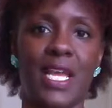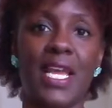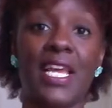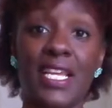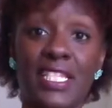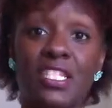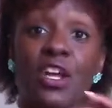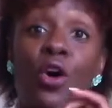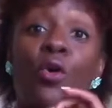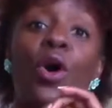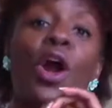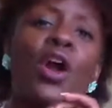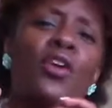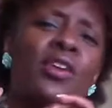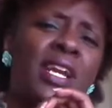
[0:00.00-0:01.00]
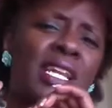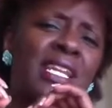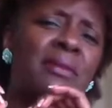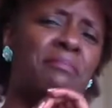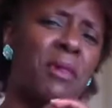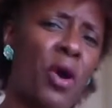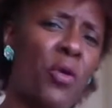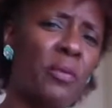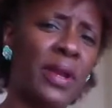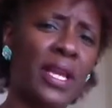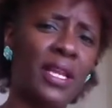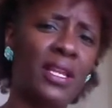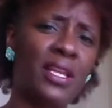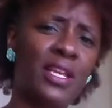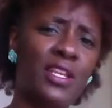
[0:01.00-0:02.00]
It's going to hurt in the moment.
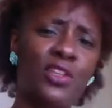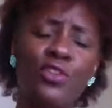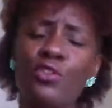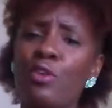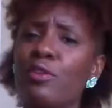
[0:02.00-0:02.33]
You're going